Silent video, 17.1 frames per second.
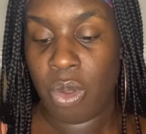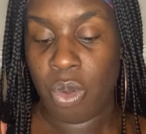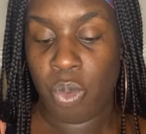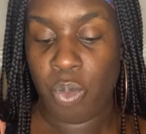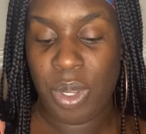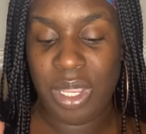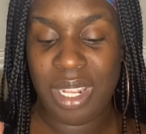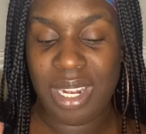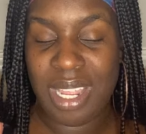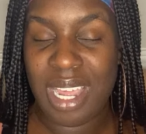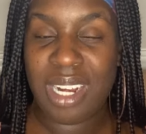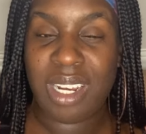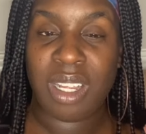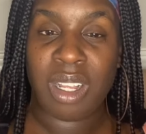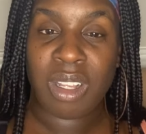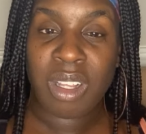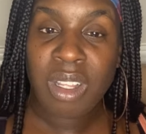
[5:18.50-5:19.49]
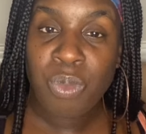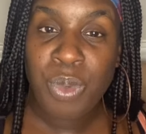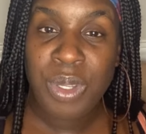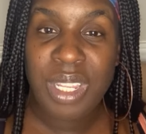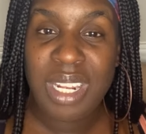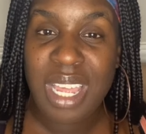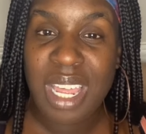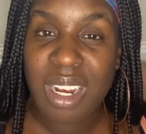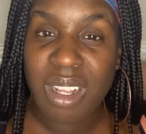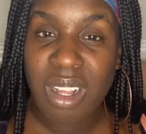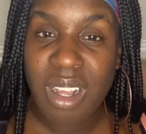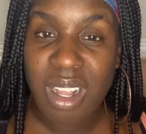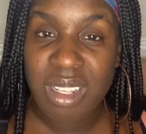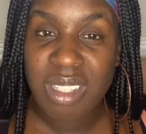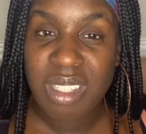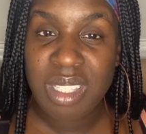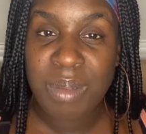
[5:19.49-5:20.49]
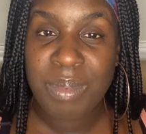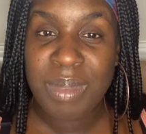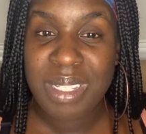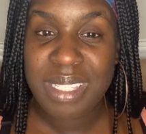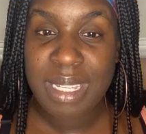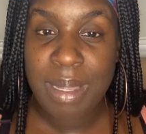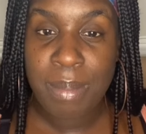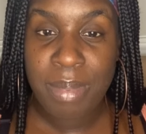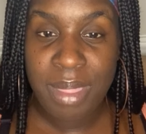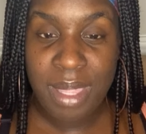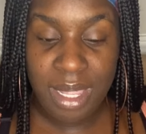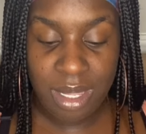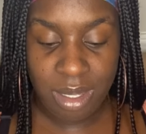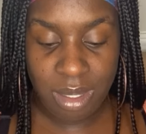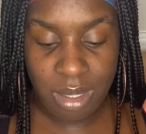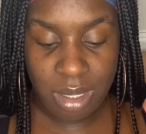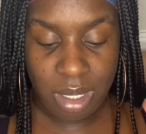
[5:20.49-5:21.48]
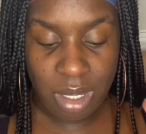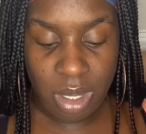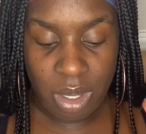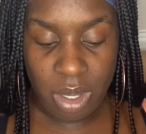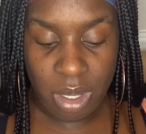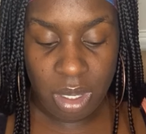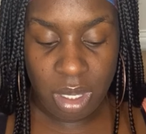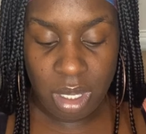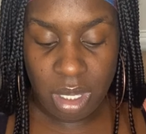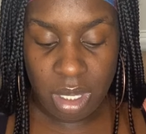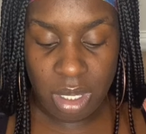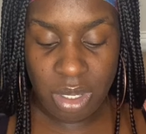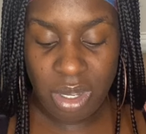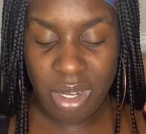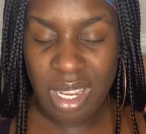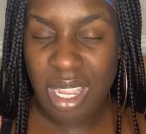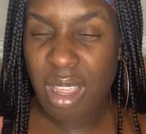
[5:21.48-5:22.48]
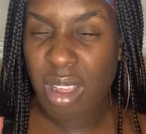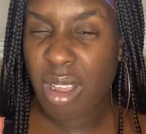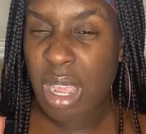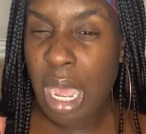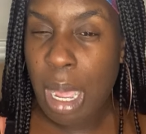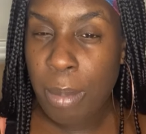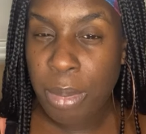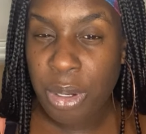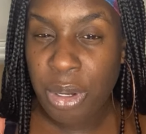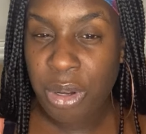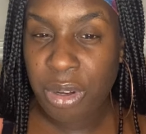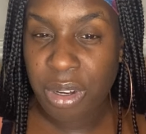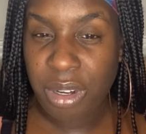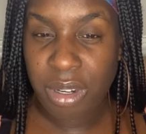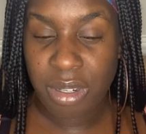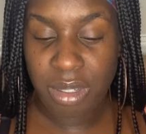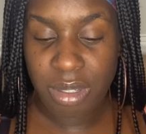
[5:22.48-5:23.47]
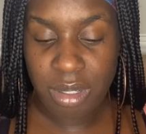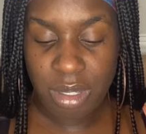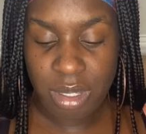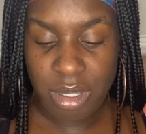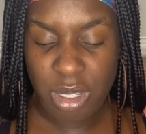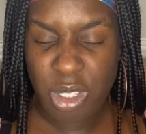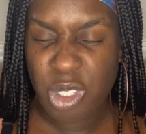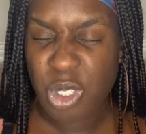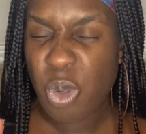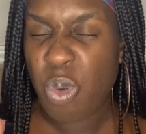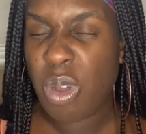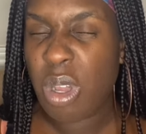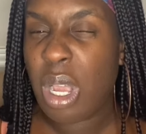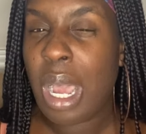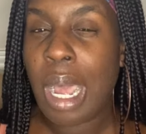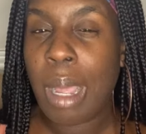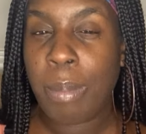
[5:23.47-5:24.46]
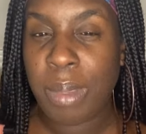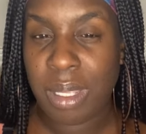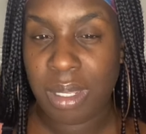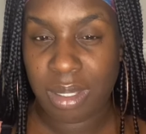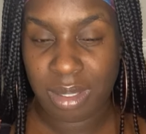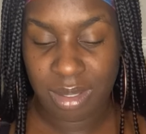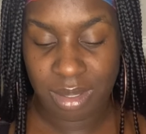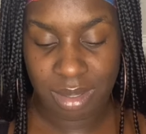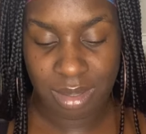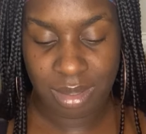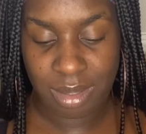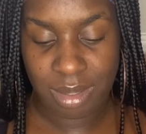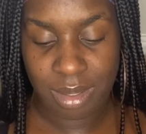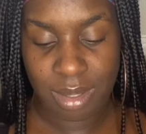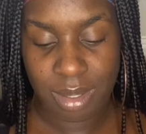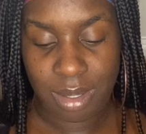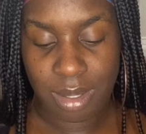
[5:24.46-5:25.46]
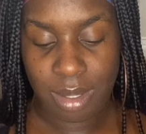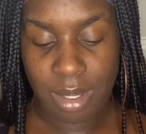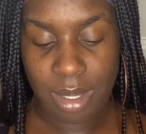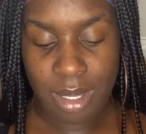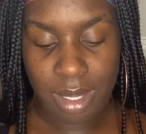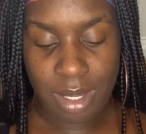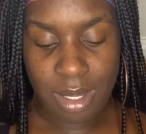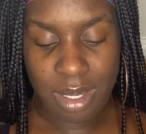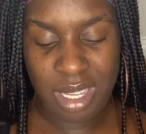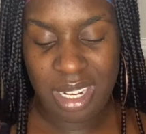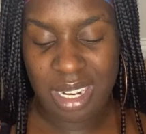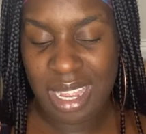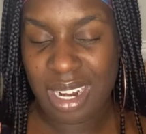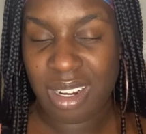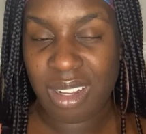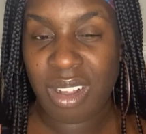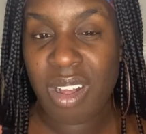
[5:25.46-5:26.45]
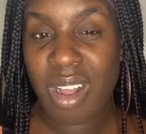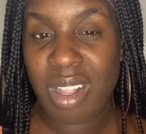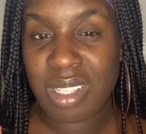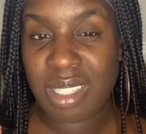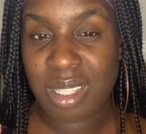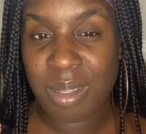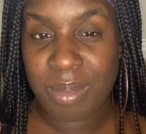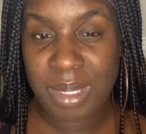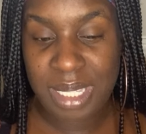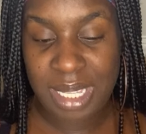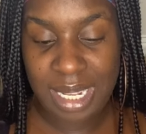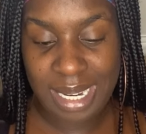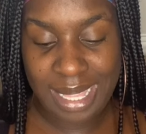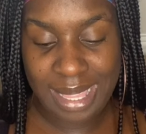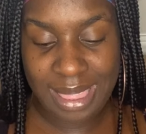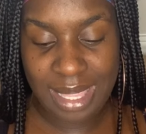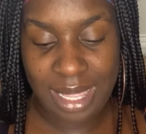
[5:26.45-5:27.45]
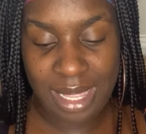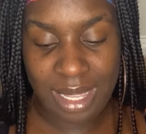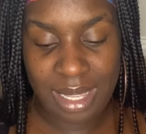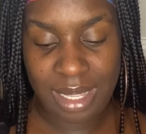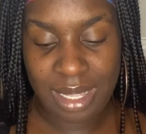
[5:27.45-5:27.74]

When you're not accustomed to something, you're like a commoner. You're so common. You're not accustomed to anything.